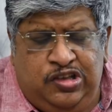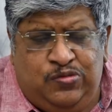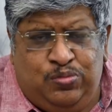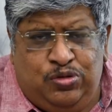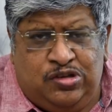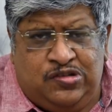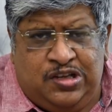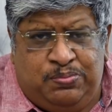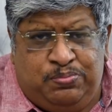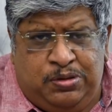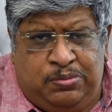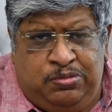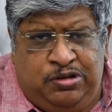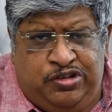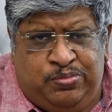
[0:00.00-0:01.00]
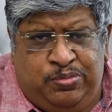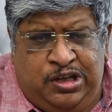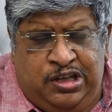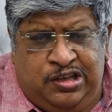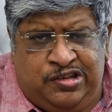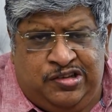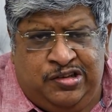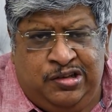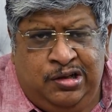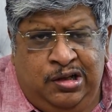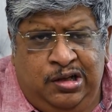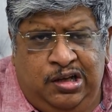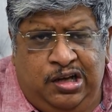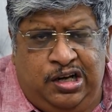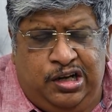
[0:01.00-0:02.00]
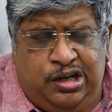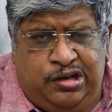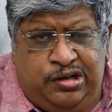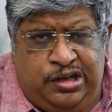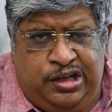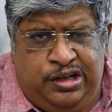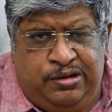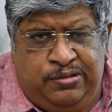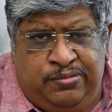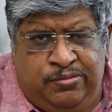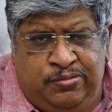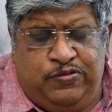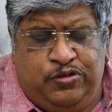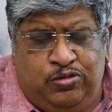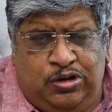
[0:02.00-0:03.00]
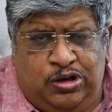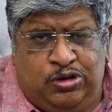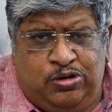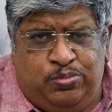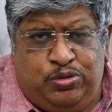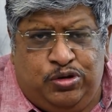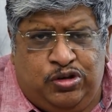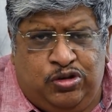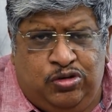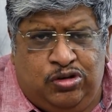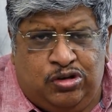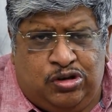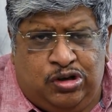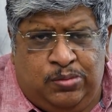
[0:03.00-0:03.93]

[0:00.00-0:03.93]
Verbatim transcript: These books are published by us and are ready. If you want to procure a